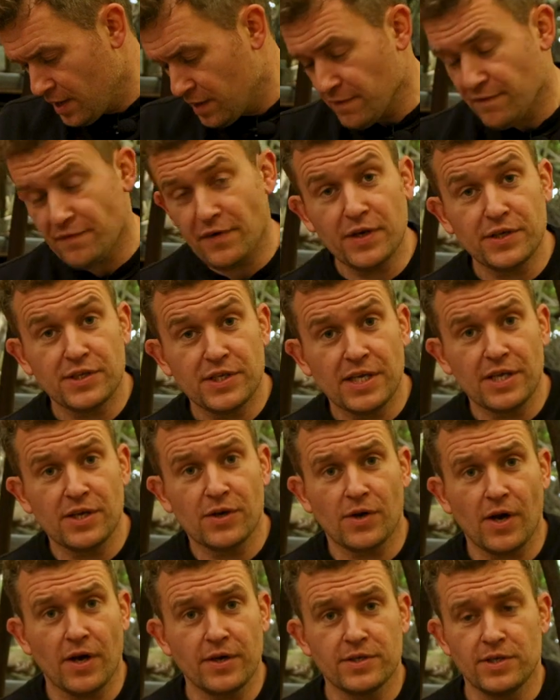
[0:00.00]
The first thing
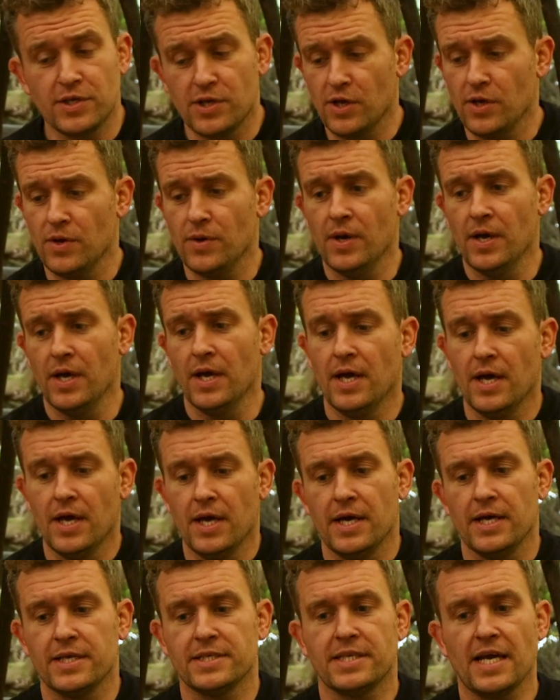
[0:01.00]
you're going to do
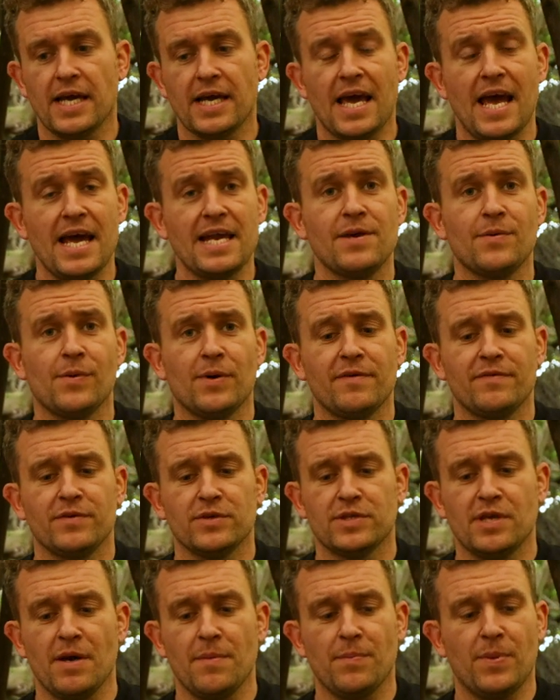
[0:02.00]
is take any one of
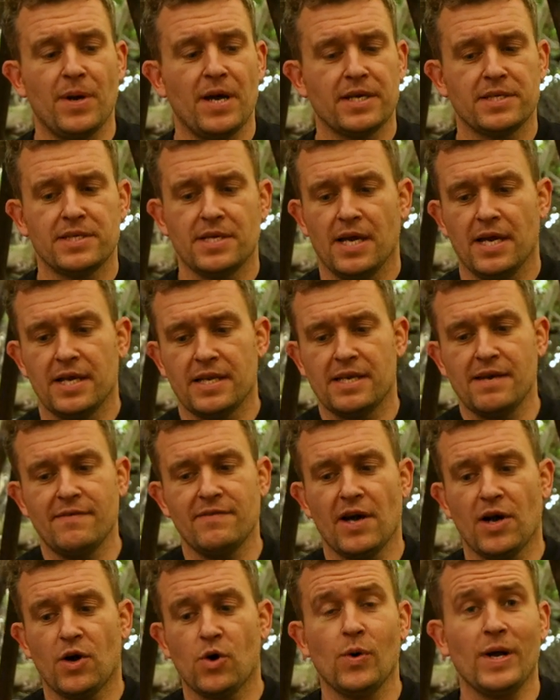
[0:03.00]
your tent pegs and
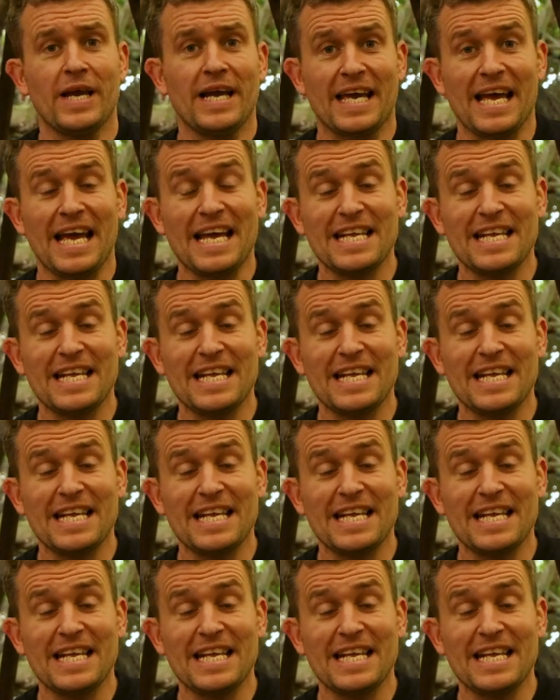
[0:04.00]
give it a quick